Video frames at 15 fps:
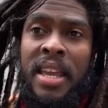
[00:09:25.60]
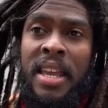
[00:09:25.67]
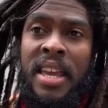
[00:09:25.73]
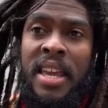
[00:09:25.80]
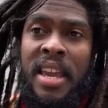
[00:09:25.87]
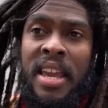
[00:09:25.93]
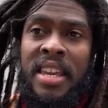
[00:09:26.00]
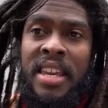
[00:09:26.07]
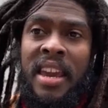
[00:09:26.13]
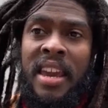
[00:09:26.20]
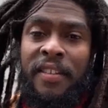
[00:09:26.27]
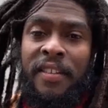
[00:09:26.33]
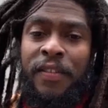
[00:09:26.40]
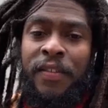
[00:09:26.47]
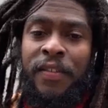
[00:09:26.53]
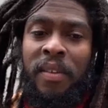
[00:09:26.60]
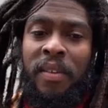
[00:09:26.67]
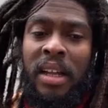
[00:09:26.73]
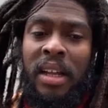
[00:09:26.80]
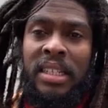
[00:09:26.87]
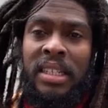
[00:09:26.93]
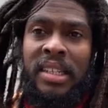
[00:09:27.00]
he gave
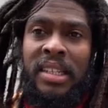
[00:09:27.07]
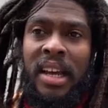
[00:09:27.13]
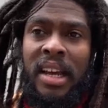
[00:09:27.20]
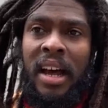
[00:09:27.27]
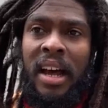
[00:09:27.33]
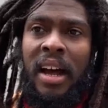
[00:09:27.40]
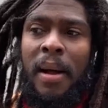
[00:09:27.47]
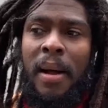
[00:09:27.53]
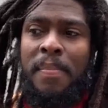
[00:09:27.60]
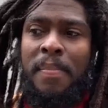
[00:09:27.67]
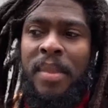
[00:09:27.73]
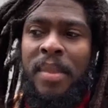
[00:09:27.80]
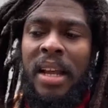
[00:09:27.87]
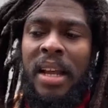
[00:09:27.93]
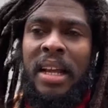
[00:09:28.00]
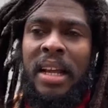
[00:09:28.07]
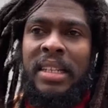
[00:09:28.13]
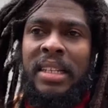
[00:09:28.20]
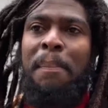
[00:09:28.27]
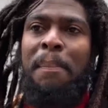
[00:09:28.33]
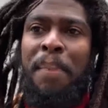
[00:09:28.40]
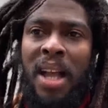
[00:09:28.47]
the
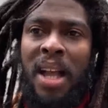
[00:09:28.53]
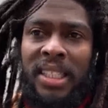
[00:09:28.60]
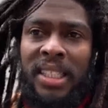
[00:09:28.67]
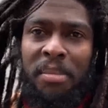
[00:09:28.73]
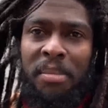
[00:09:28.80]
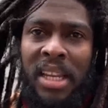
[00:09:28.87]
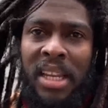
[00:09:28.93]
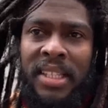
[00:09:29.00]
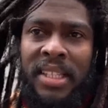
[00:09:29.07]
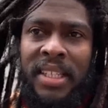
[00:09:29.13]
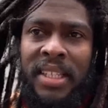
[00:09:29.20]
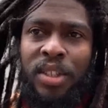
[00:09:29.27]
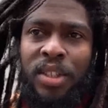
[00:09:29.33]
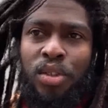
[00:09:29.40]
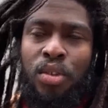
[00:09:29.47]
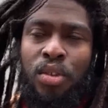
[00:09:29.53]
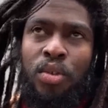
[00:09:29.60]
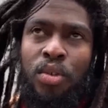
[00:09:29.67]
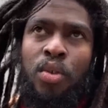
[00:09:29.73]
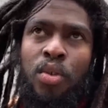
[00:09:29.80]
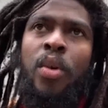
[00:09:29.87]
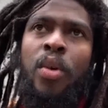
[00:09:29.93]
the possibility
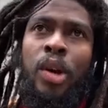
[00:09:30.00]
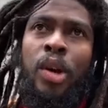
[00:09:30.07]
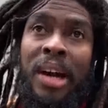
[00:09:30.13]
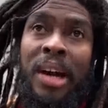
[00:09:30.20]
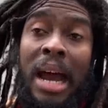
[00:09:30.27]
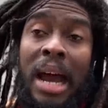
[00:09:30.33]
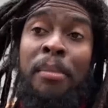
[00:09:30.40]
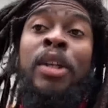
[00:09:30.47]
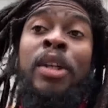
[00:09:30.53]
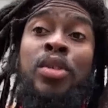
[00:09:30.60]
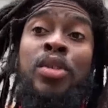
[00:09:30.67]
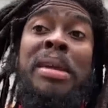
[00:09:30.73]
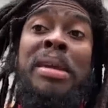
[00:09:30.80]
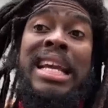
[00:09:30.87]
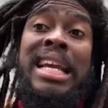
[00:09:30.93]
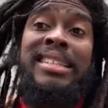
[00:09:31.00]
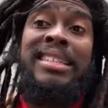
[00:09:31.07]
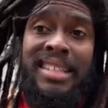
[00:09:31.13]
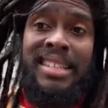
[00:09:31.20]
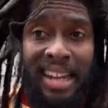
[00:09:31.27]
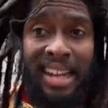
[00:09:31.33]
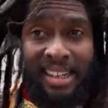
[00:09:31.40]
to Laurent Lamotte to be
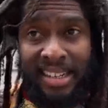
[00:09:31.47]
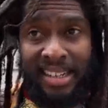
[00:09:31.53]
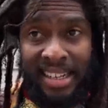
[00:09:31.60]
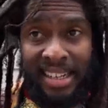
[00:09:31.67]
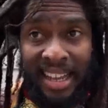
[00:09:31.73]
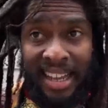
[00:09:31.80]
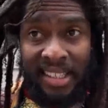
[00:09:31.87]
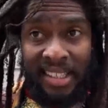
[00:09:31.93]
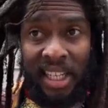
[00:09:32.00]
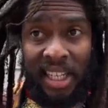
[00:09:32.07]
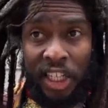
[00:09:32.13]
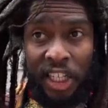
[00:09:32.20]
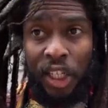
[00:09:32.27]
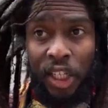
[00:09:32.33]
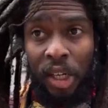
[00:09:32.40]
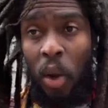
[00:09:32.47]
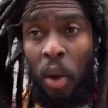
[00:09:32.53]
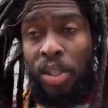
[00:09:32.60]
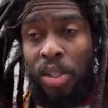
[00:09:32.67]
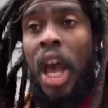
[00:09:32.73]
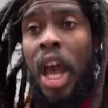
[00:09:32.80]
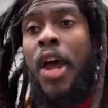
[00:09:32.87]
candidate in the next election.
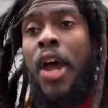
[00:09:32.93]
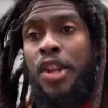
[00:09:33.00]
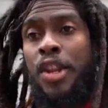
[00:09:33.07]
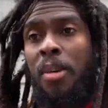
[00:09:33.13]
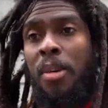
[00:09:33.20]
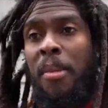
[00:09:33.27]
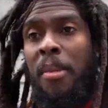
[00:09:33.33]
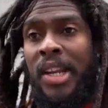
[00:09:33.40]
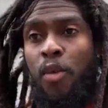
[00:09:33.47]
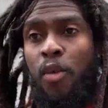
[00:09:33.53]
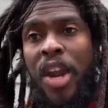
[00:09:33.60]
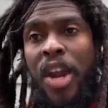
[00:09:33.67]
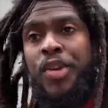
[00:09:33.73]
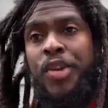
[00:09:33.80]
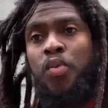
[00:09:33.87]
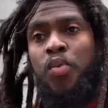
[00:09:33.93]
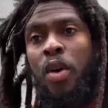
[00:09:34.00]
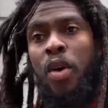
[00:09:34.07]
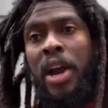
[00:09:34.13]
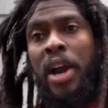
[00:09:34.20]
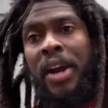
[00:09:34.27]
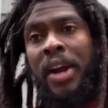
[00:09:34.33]
Because normally, when you
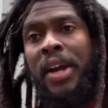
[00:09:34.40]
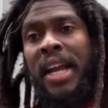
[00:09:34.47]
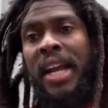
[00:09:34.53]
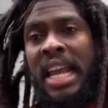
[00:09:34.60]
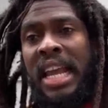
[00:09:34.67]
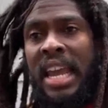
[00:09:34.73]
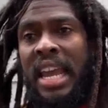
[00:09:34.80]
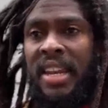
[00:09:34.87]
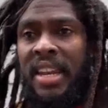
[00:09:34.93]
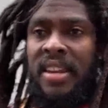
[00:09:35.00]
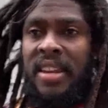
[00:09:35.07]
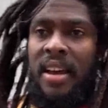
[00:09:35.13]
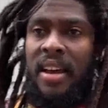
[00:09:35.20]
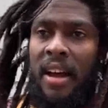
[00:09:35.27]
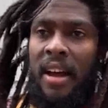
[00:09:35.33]
were in